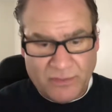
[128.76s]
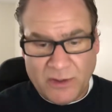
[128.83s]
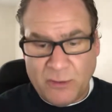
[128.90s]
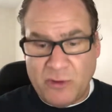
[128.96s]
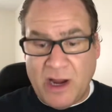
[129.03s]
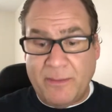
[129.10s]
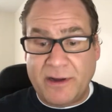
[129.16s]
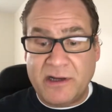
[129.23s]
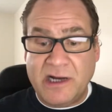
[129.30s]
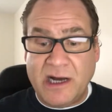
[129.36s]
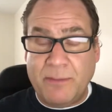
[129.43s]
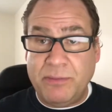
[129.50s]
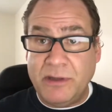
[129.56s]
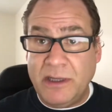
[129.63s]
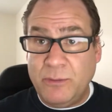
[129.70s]
grab a
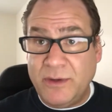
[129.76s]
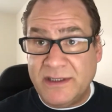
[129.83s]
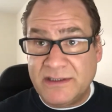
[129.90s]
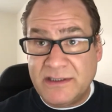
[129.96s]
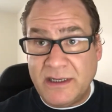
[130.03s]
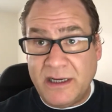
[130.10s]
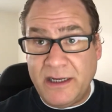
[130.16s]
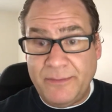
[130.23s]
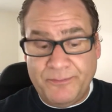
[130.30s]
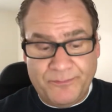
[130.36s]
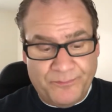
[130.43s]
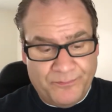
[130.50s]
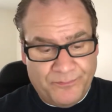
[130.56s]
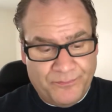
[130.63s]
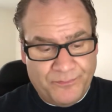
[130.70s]
couple at one time.
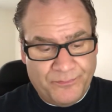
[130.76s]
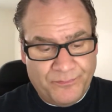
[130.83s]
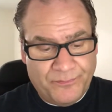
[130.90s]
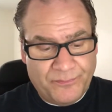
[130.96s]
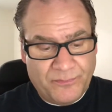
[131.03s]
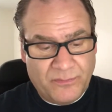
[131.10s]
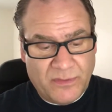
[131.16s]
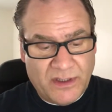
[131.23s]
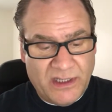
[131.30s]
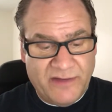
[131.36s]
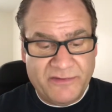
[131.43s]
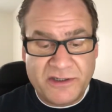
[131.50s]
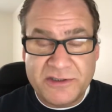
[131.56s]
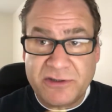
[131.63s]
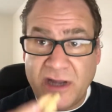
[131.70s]
Give
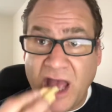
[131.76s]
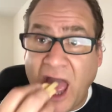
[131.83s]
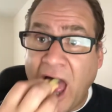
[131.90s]
it a try.